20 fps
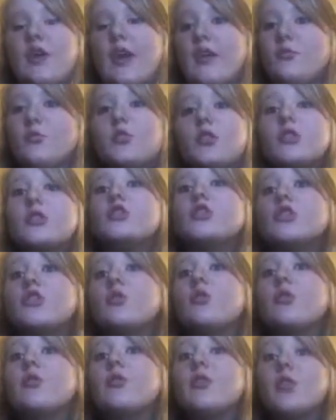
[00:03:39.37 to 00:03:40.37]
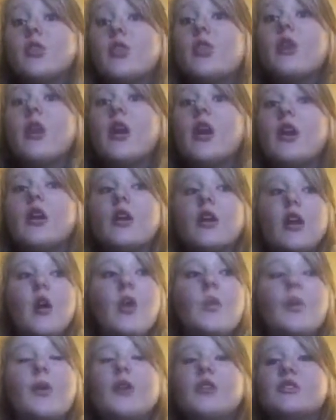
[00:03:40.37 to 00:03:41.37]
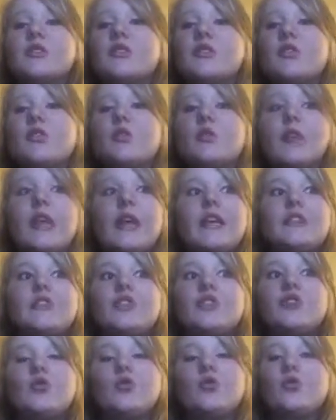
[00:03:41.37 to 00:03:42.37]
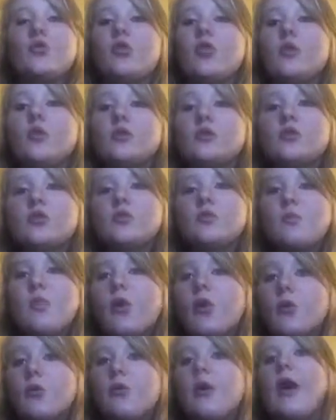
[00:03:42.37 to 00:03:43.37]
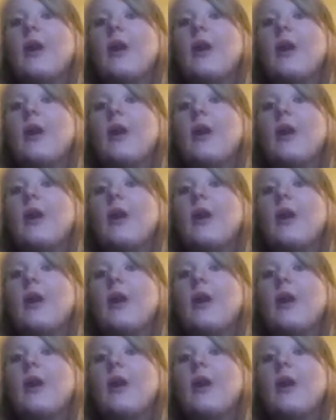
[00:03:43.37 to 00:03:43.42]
that. Wouldn't you, if you're, you know, a person who likes to do the smart,